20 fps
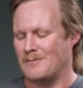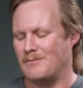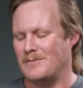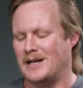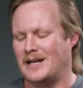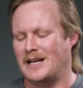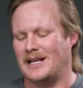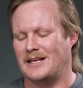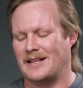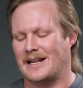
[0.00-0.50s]

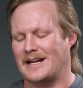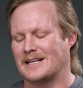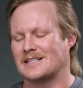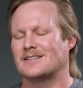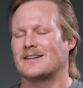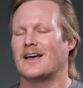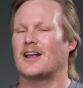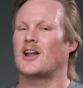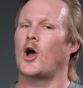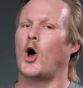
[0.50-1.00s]
meaning that
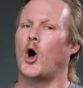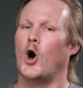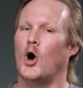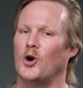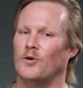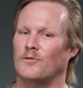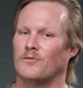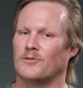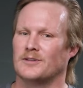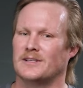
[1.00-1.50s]
it's not
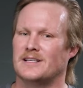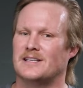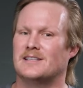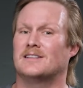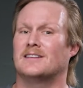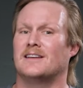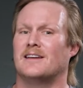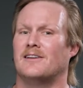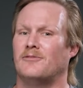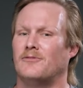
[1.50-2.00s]
overly
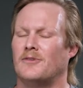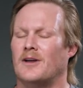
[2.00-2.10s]
stiff.